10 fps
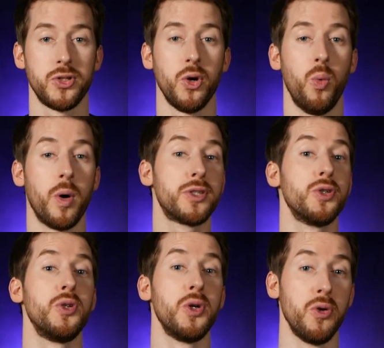So what
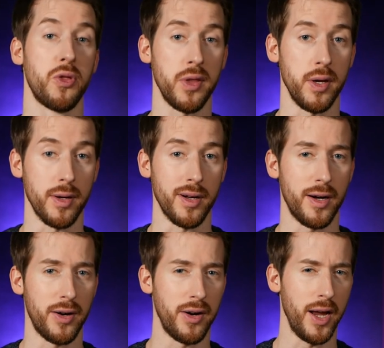do you think?
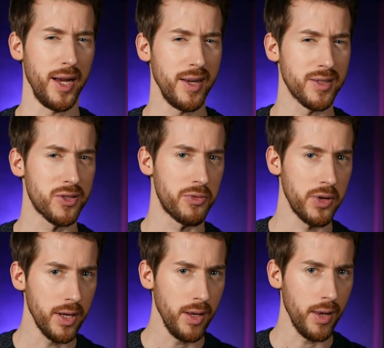Are aliens
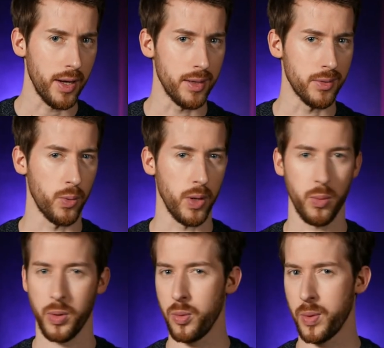real and
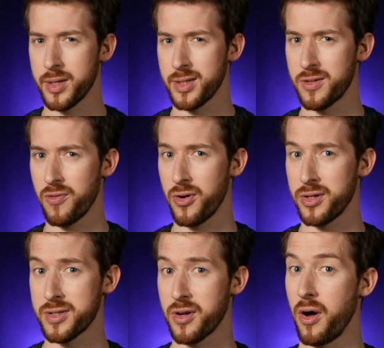will we witness
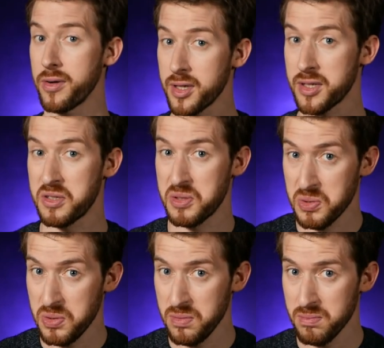first contact
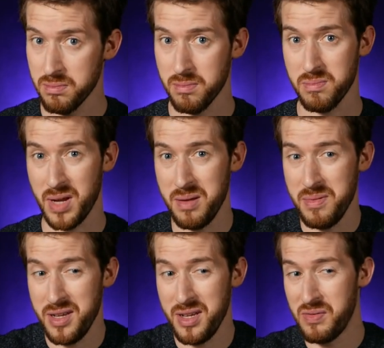soon?
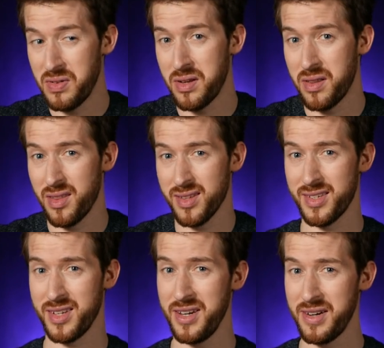Maybe even
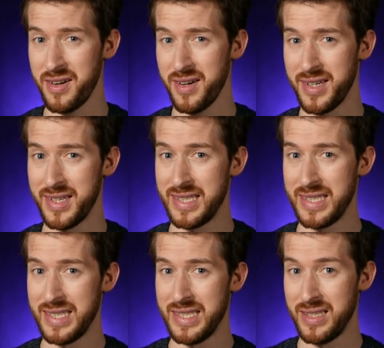this year?
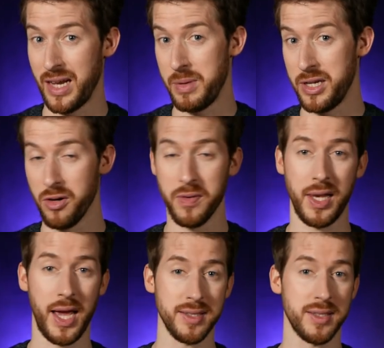I mean, over the
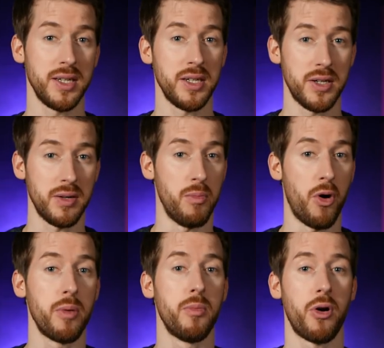last year,
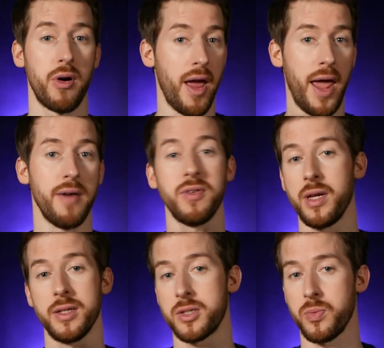more and more
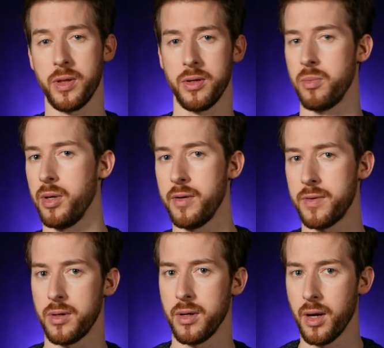evidence, whether you believe
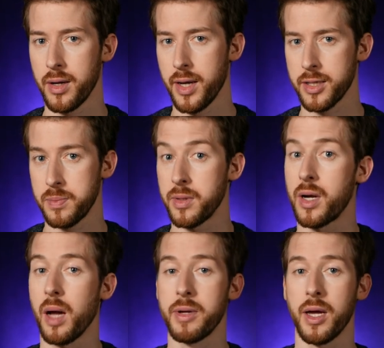it or not, has been
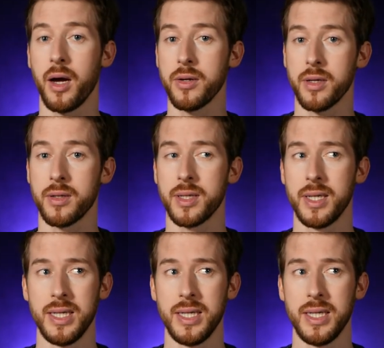coming out and